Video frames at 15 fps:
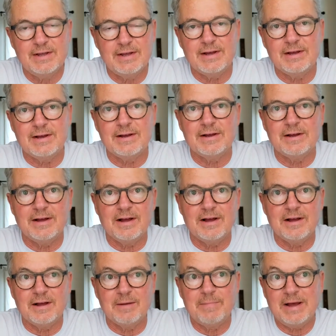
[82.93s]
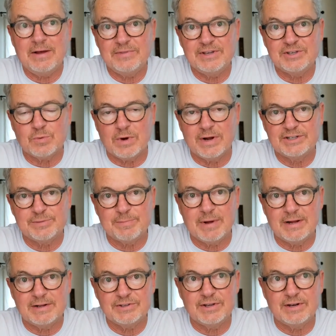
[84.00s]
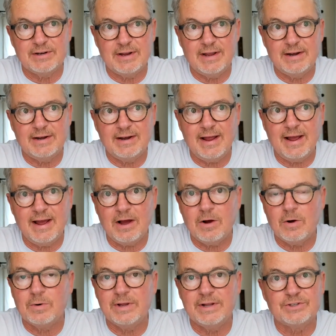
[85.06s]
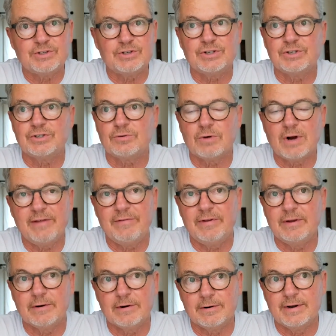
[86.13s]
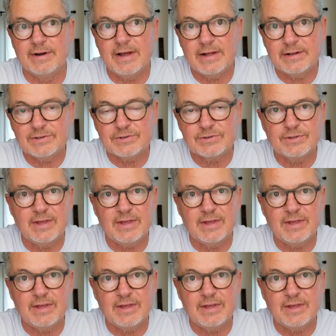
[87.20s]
about these white spots and how it's just driving her nuts